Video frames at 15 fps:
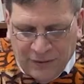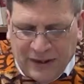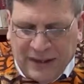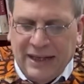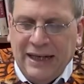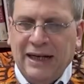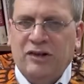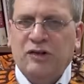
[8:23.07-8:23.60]

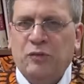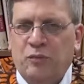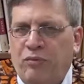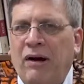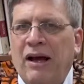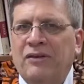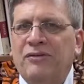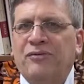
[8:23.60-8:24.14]
that He
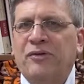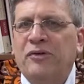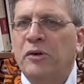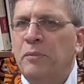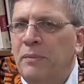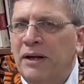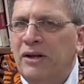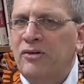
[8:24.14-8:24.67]
expressed through
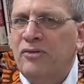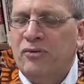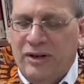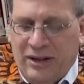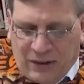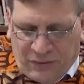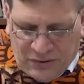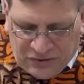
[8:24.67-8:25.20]
the
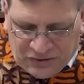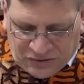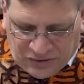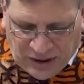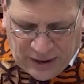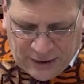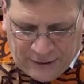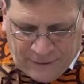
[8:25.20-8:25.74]
ministry of His
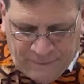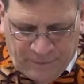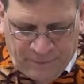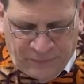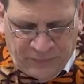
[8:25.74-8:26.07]
Son.